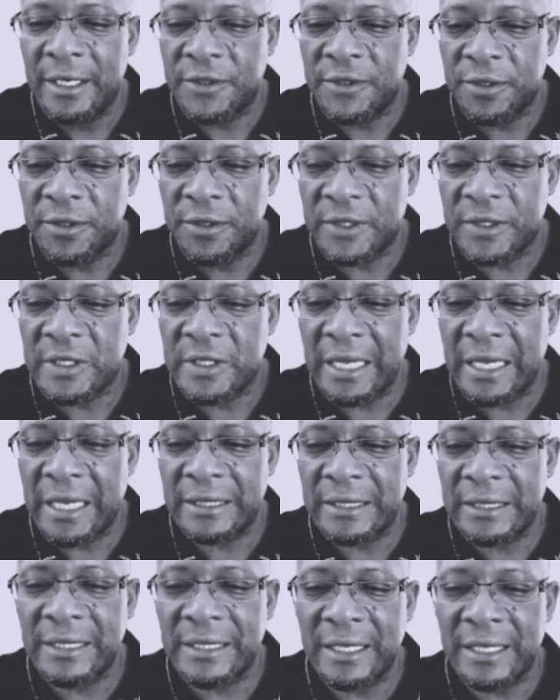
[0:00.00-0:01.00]
It's going to start
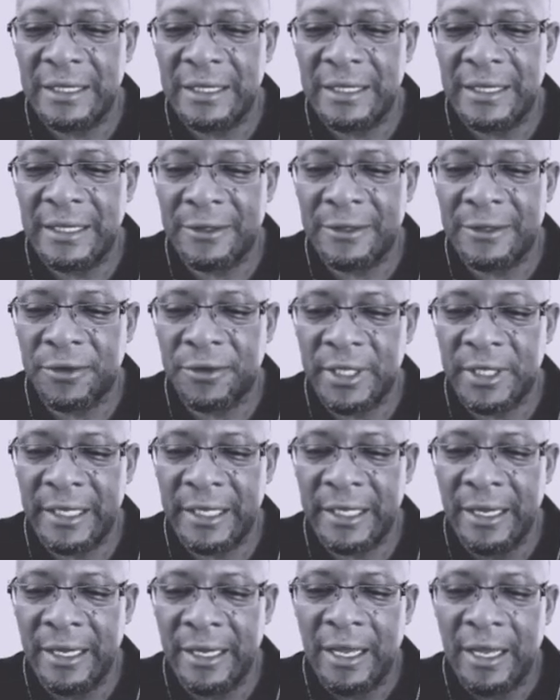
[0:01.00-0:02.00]
attacking down on
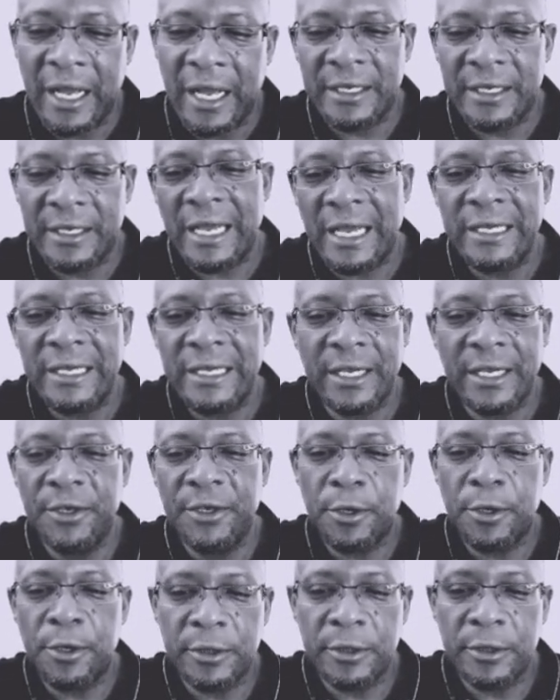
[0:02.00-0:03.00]
here. And I
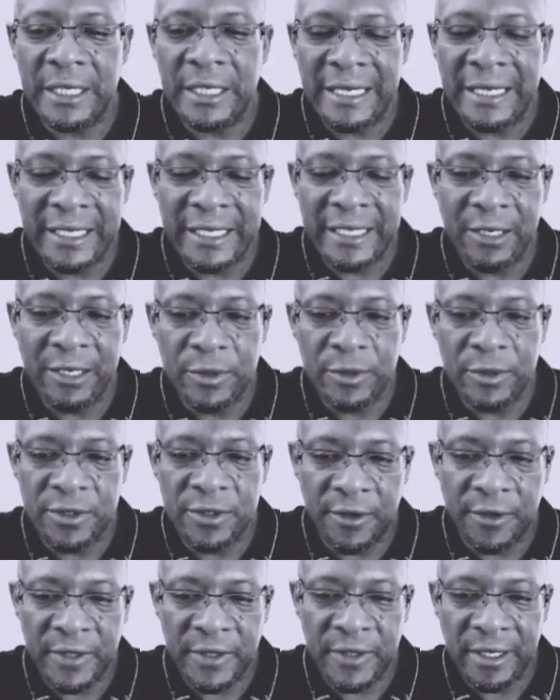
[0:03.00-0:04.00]
ignored it like it was
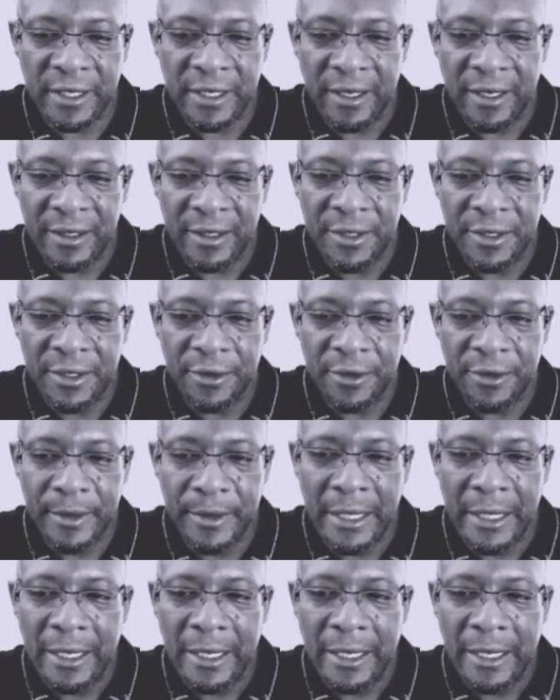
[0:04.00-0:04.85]
nothing, you know.